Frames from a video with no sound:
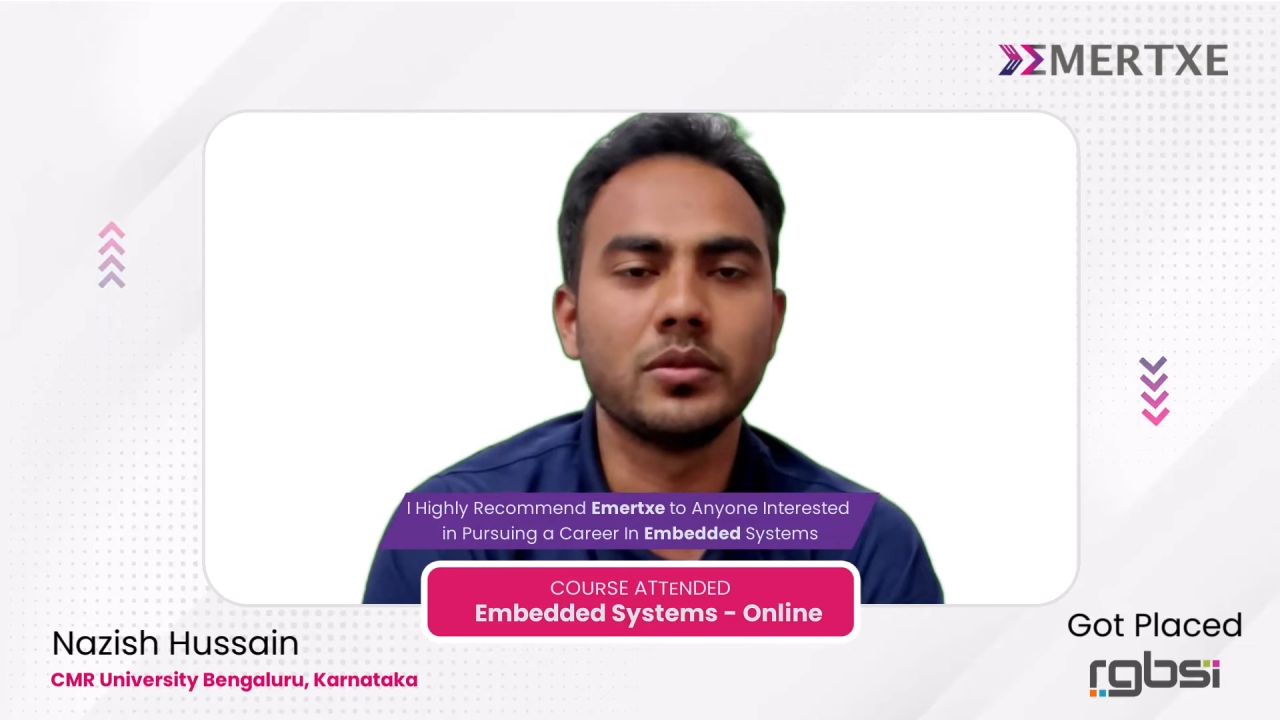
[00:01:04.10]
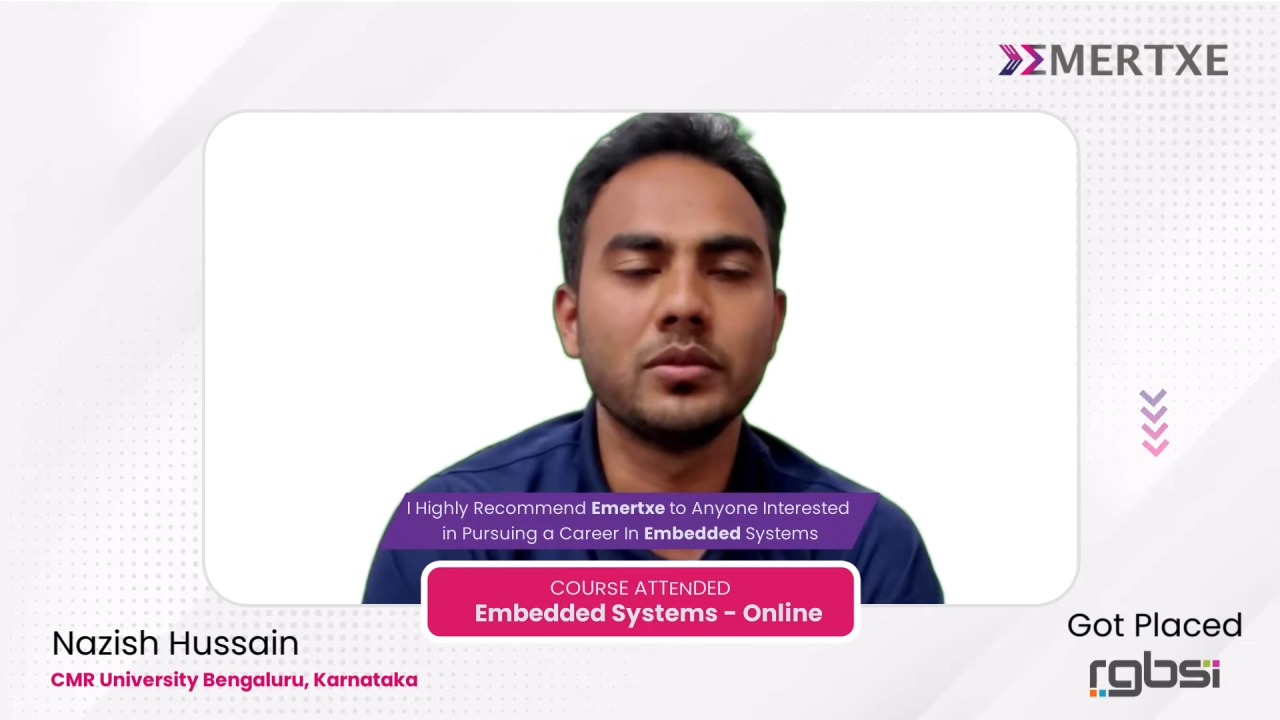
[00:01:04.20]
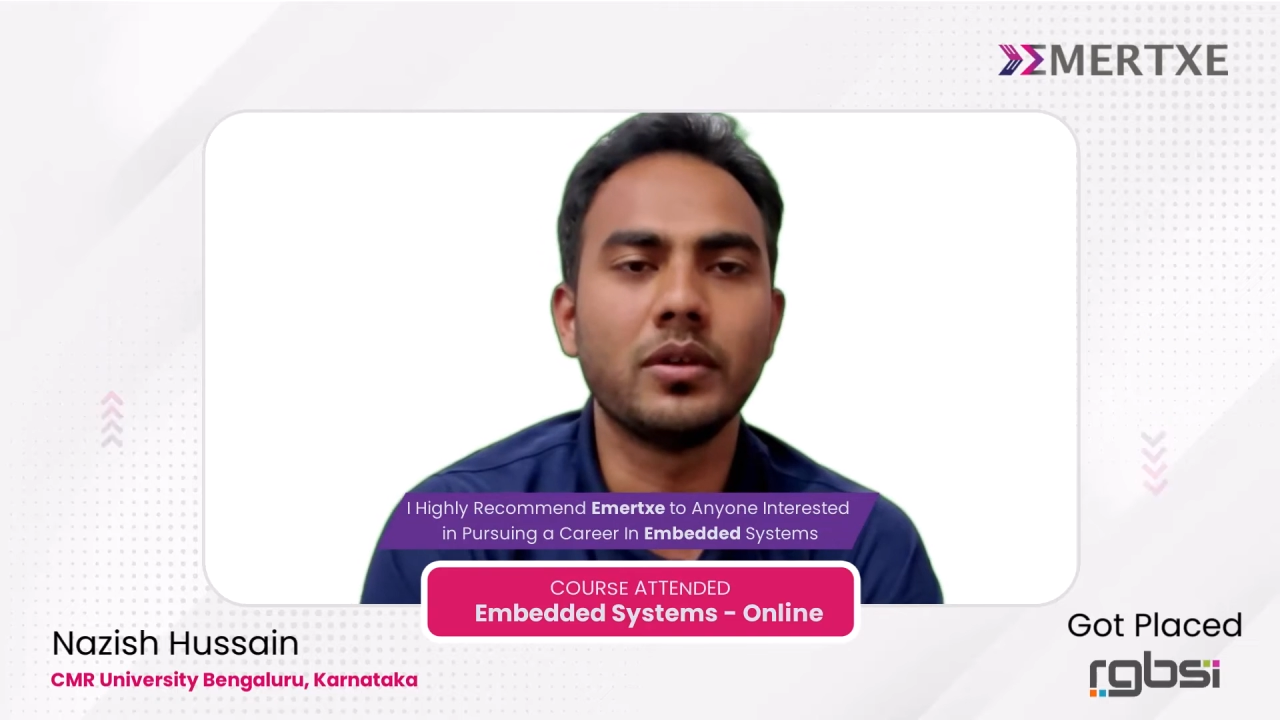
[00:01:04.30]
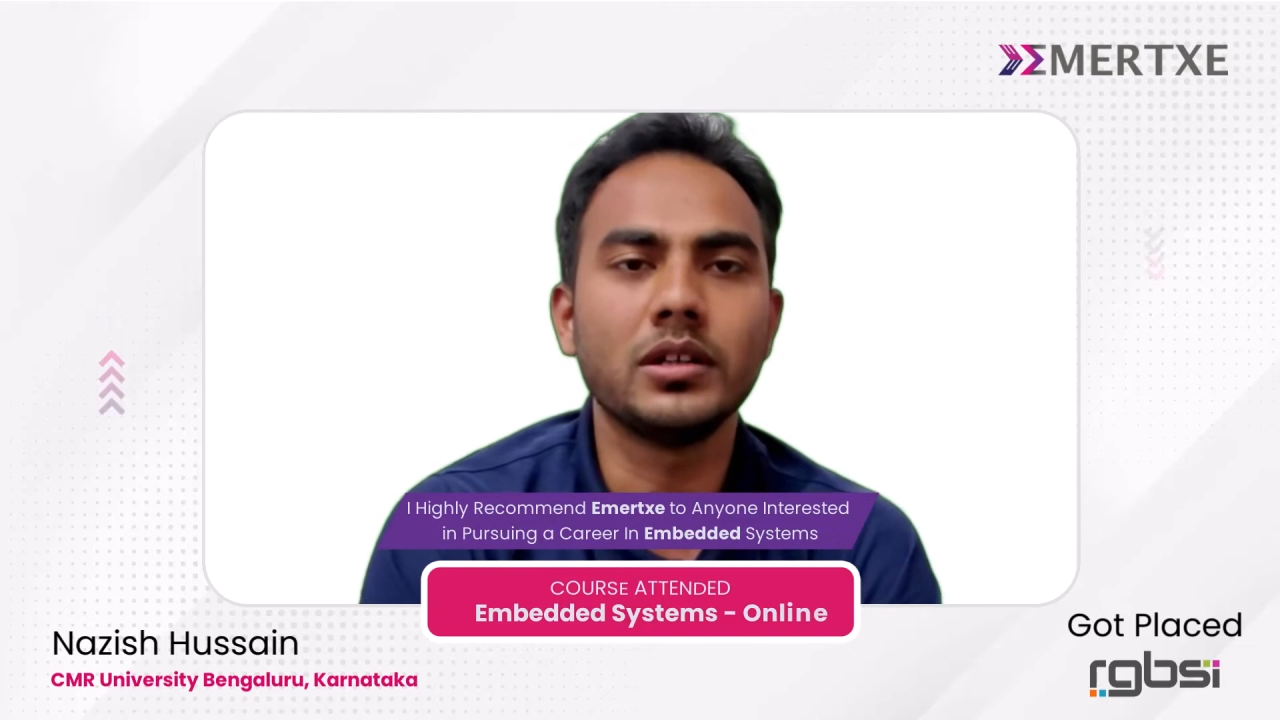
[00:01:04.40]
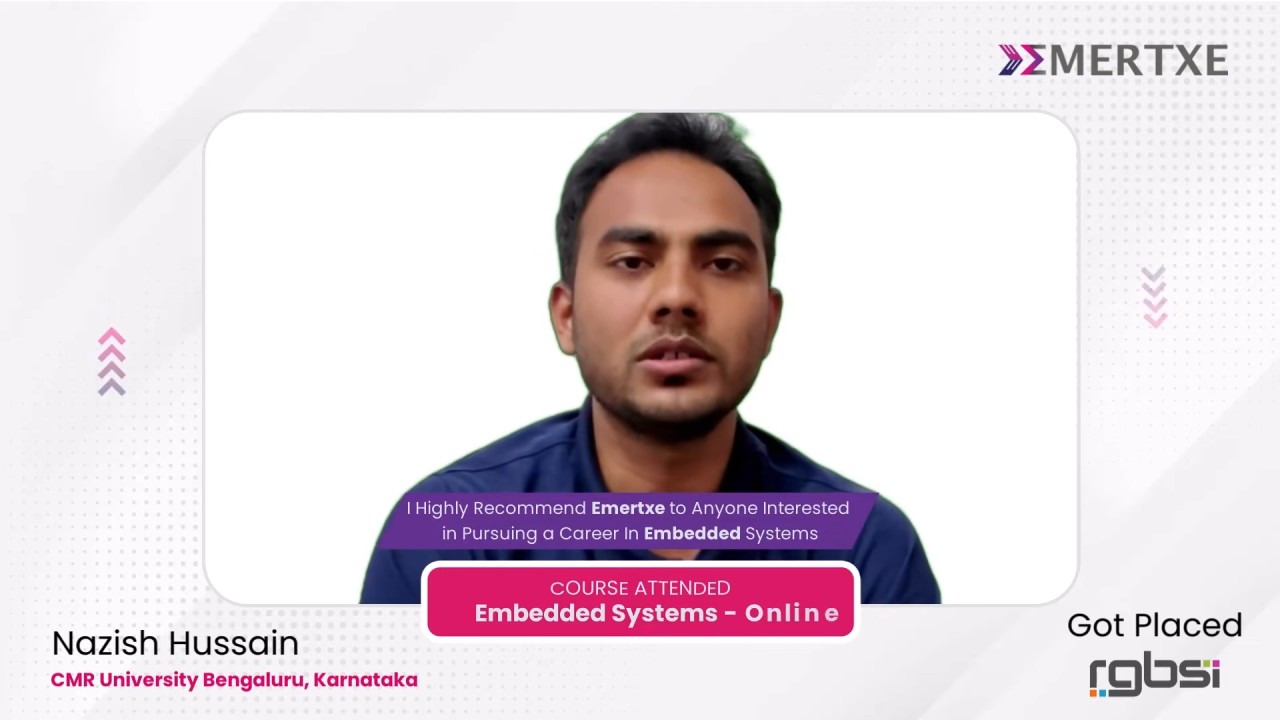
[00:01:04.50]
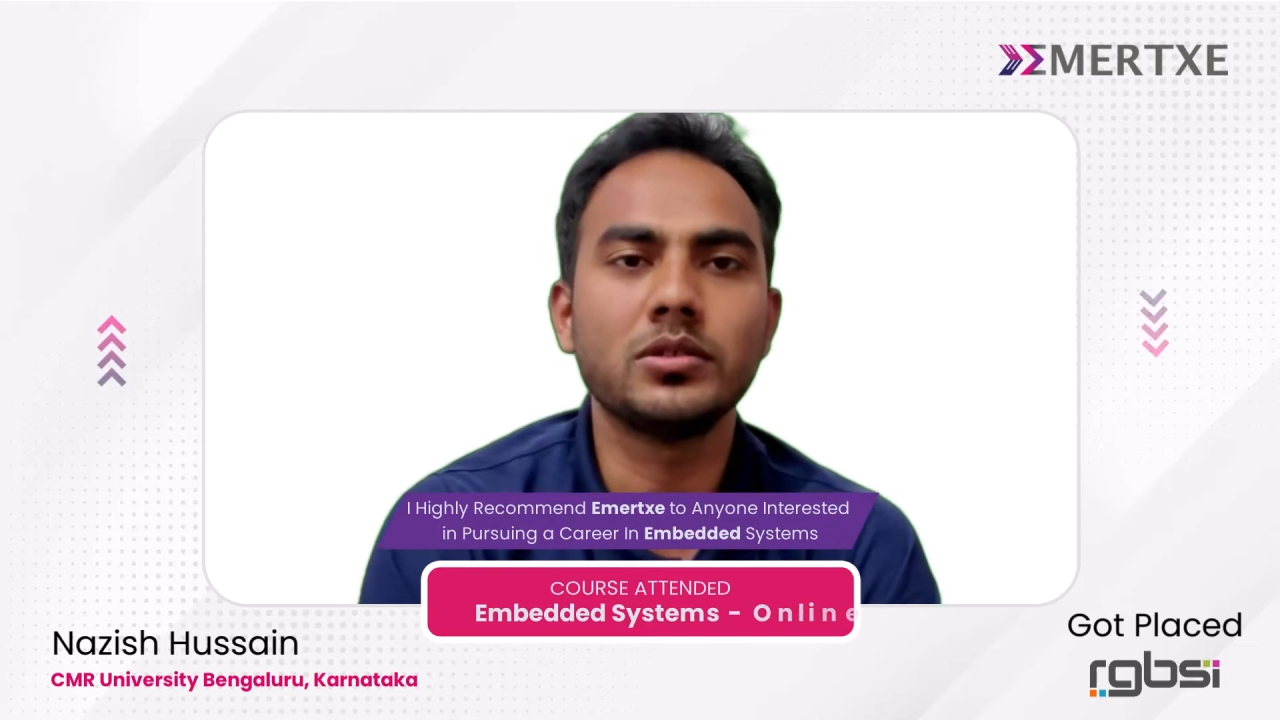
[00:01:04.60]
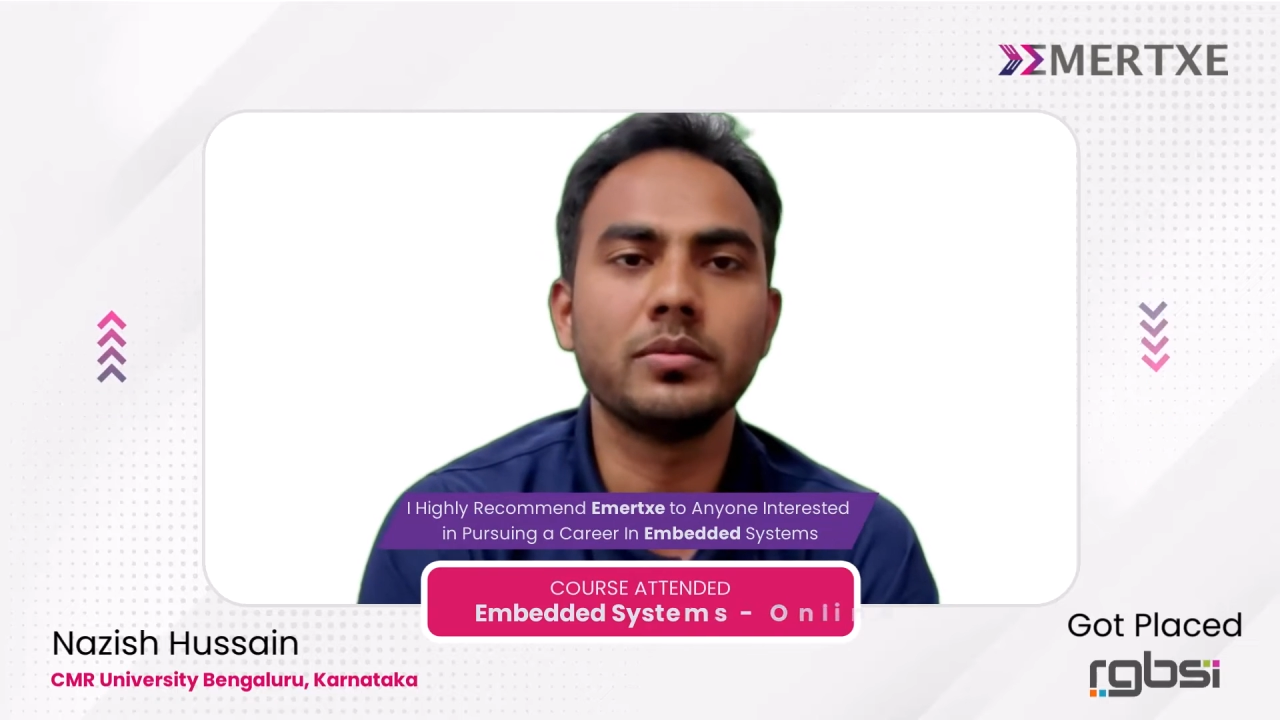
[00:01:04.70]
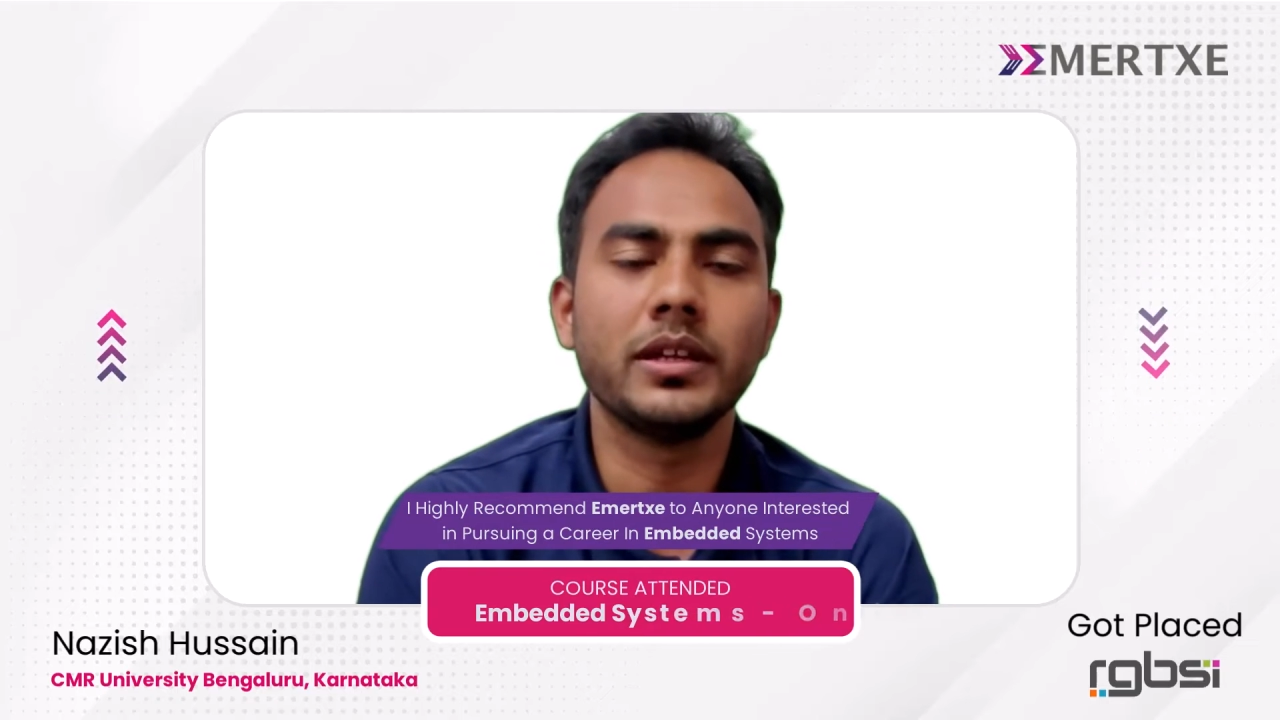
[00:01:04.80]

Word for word: who wants to